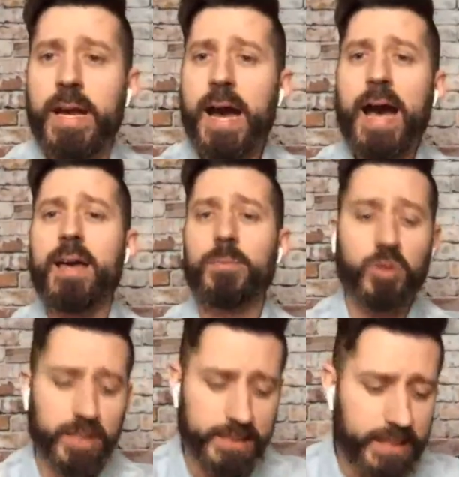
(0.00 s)
I am going
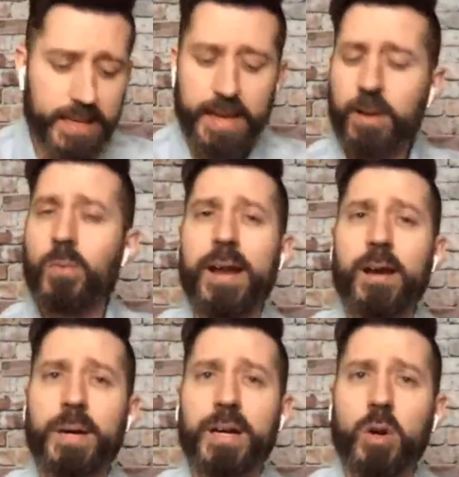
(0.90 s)
to sit down and write
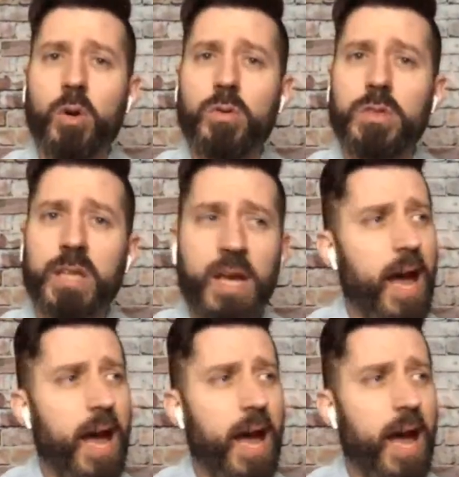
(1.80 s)
out my goals.